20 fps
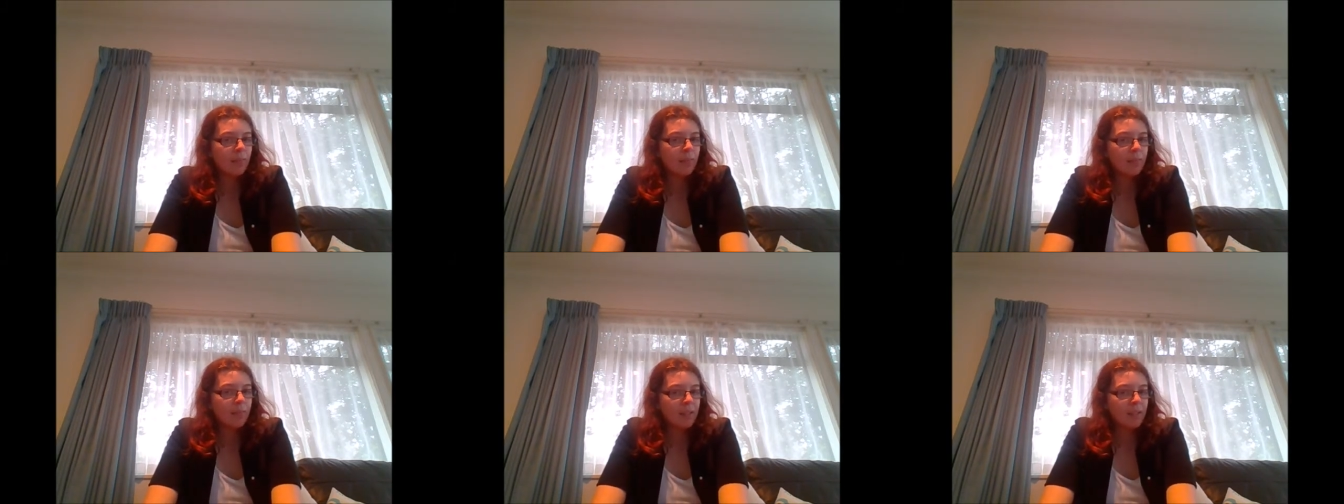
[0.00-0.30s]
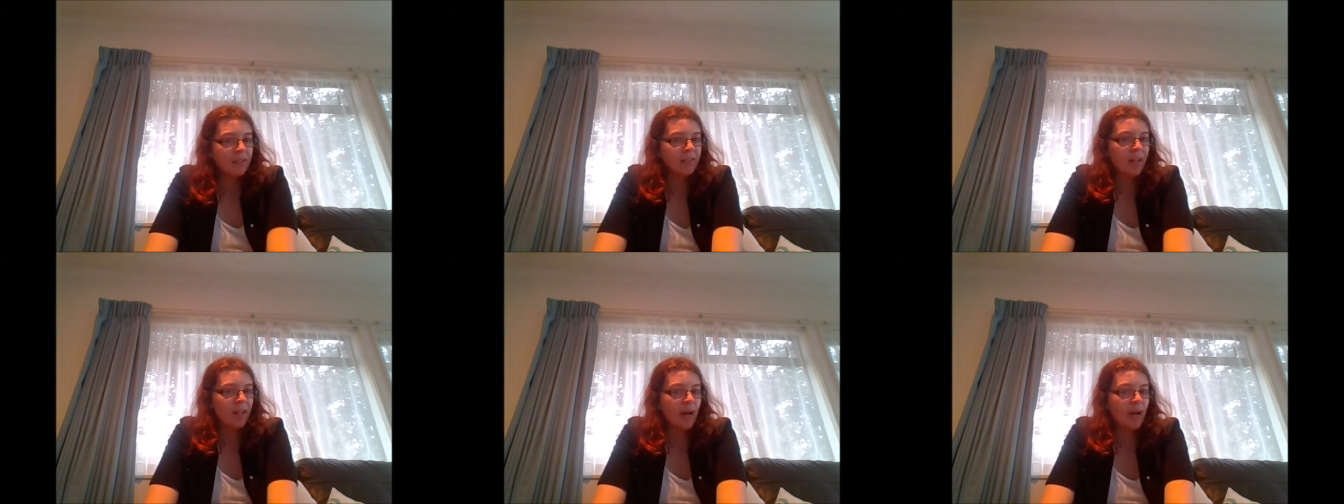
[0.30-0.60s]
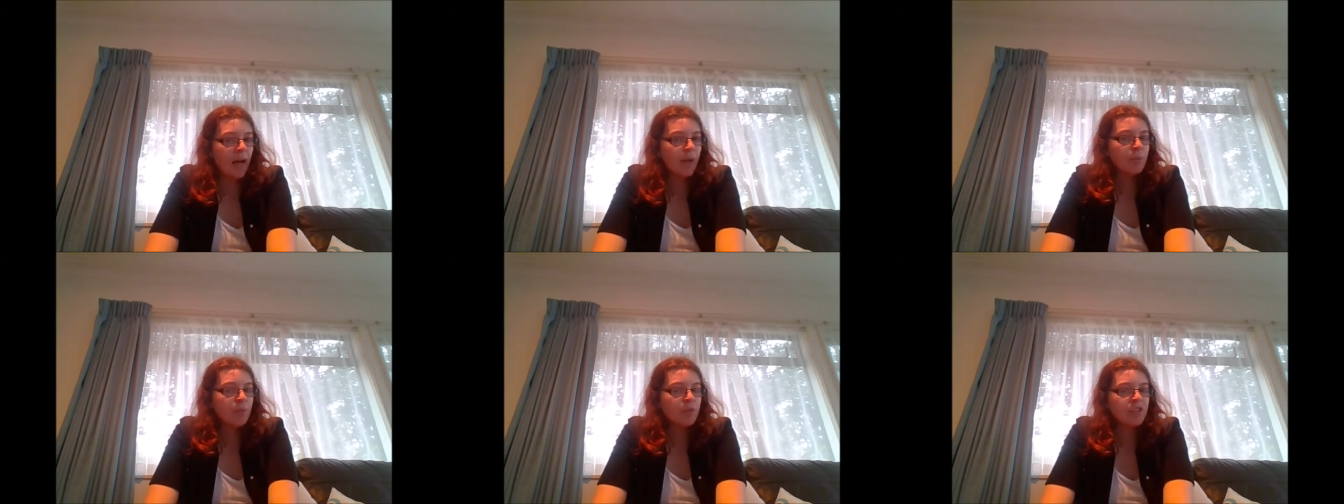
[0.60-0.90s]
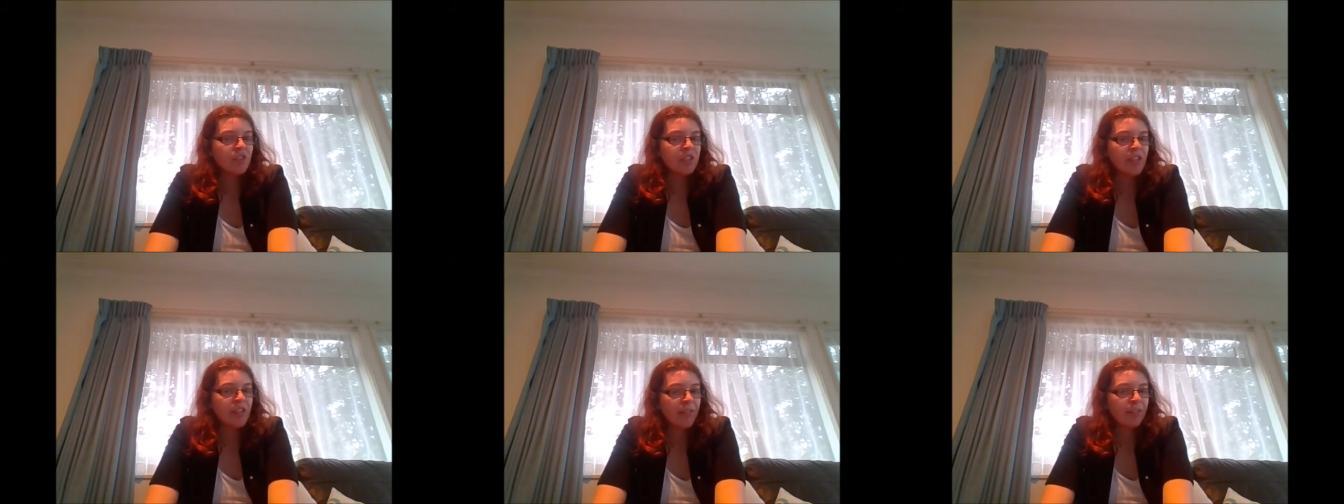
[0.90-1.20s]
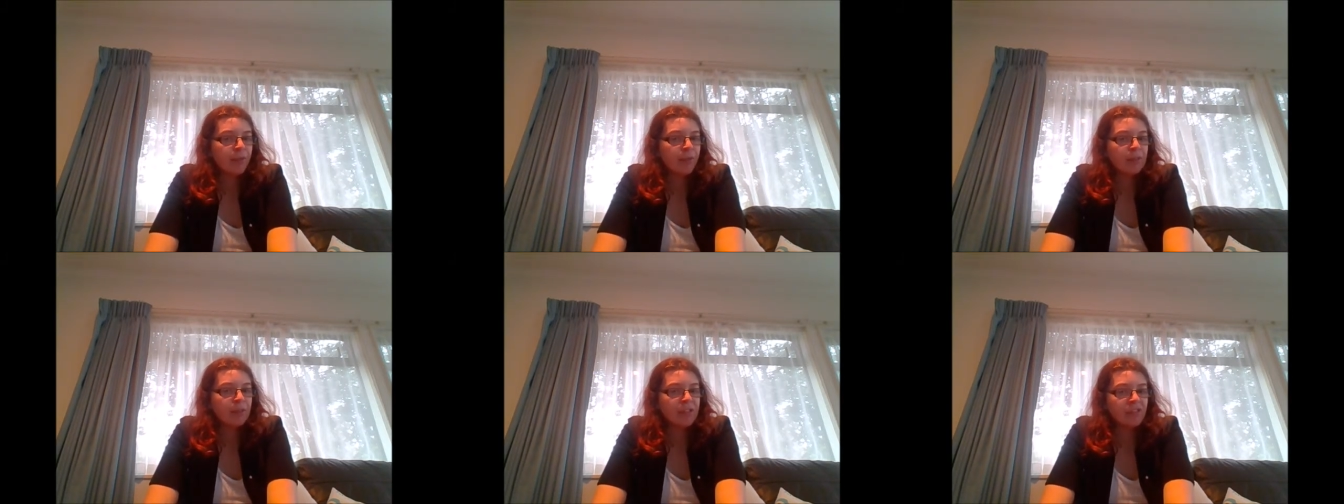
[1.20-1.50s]
because I was
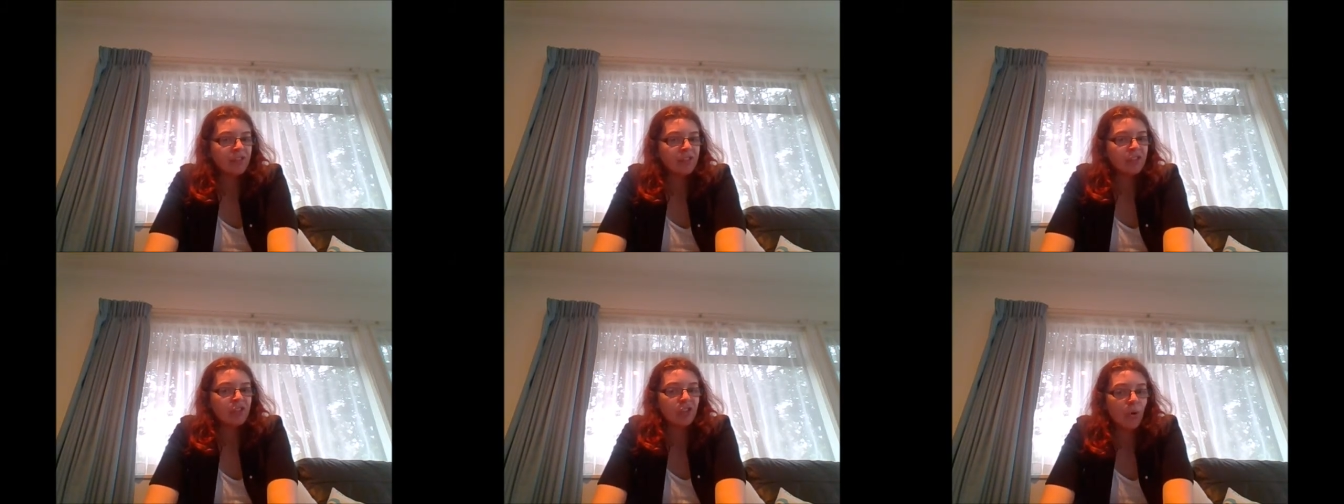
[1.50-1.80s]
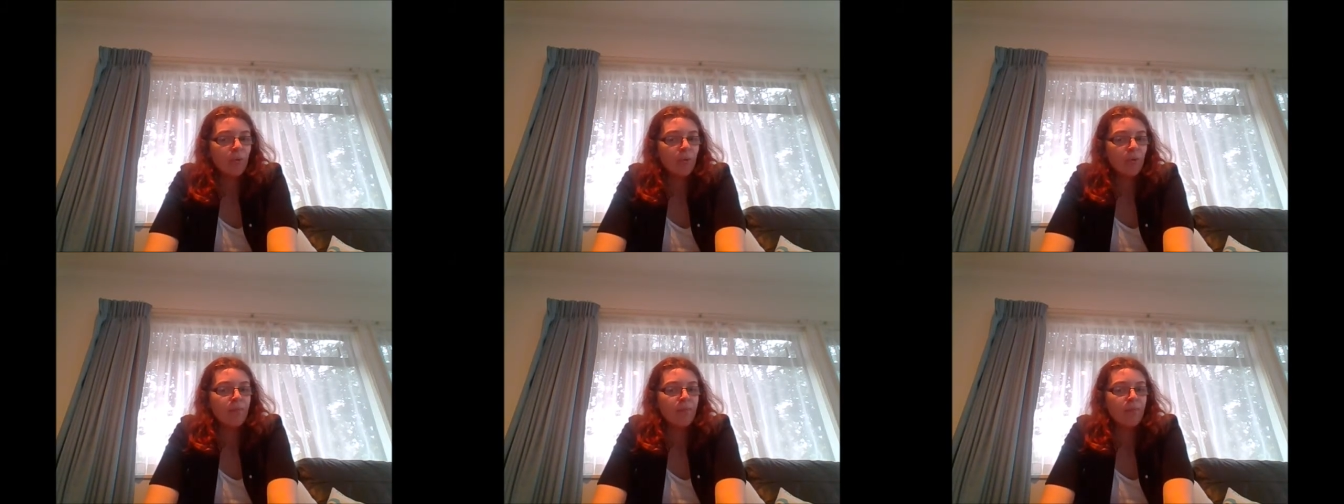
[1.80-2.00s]
suffering so